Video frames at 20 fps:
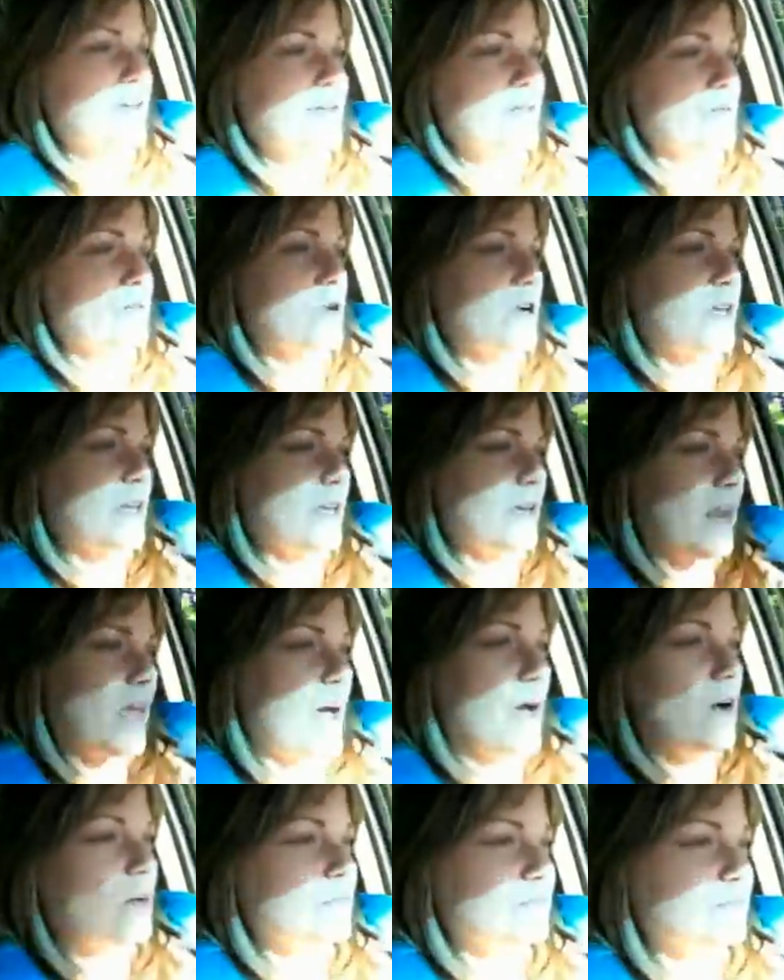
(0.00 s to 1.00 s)
He's working
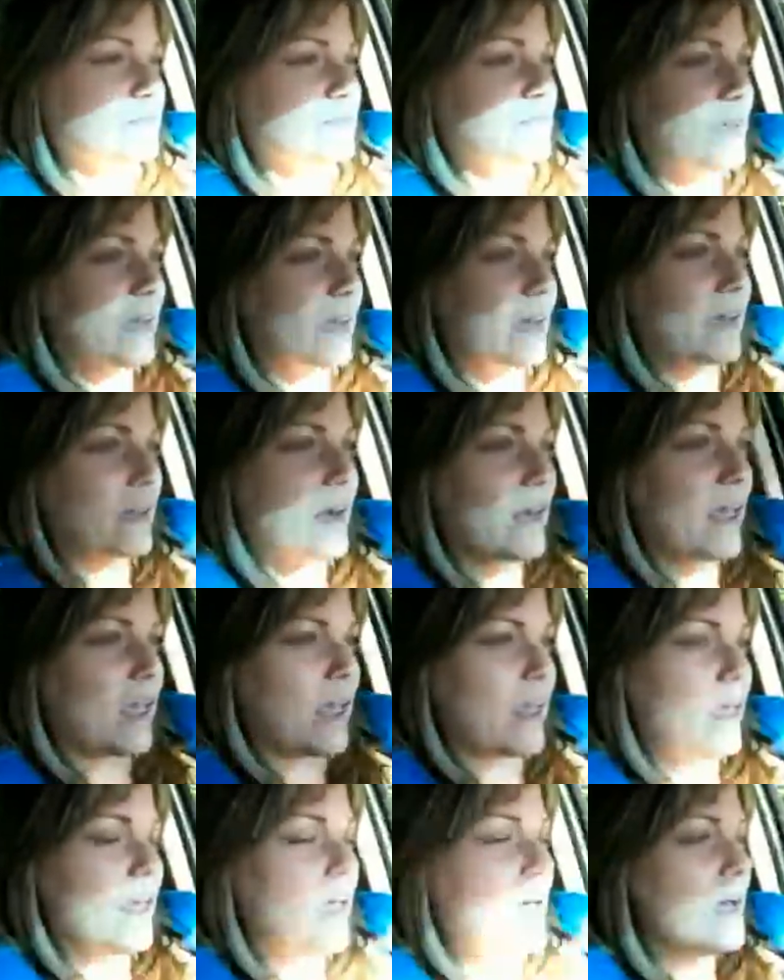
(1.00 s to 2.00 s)
now
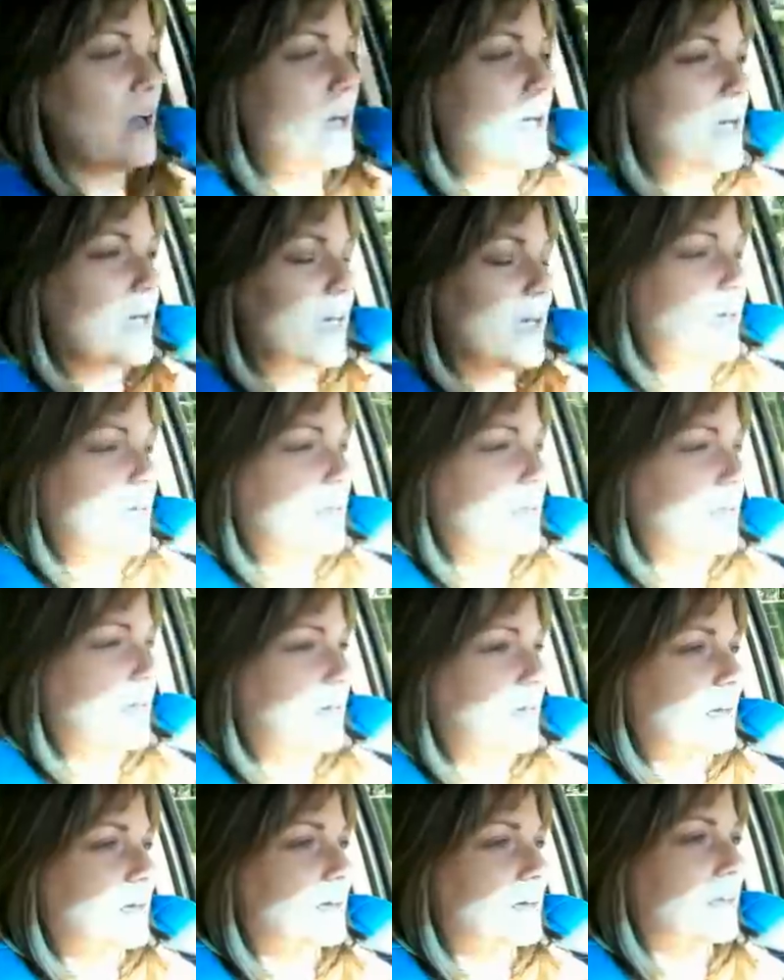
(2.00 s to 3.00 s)
and
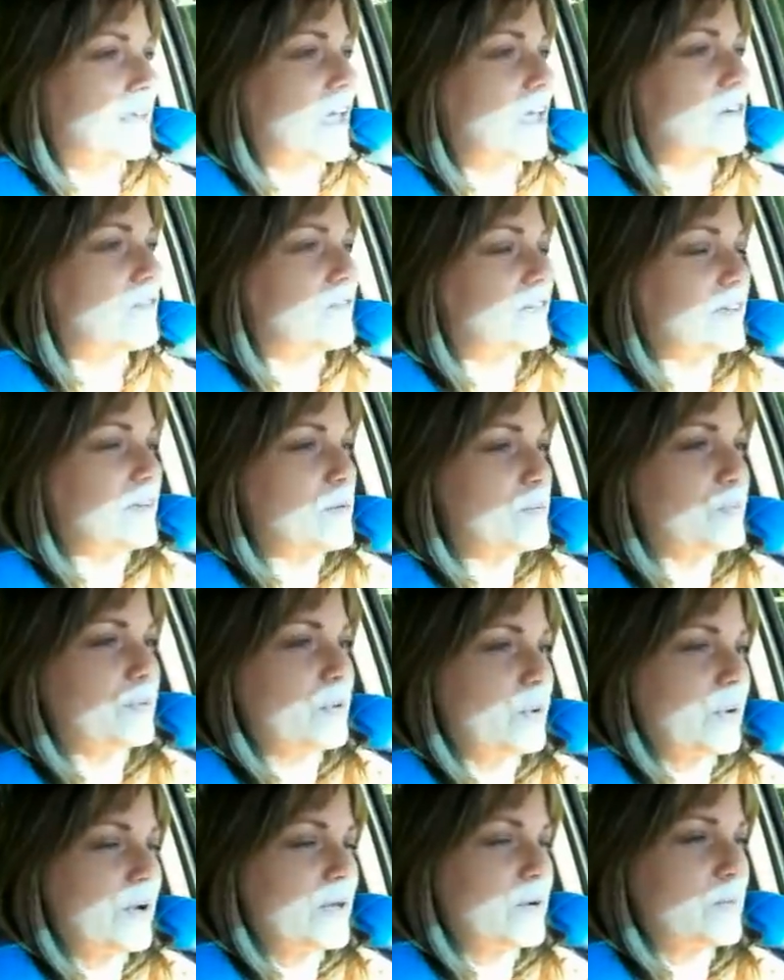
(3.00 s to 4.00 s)
gainfully
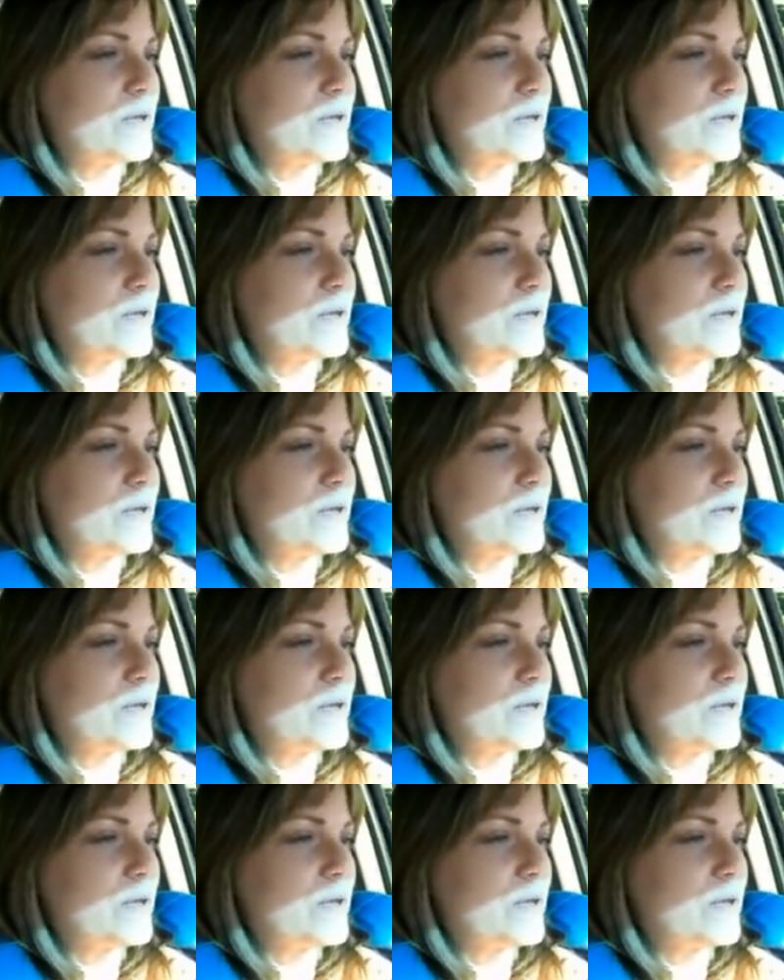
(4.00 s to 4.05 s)
employed.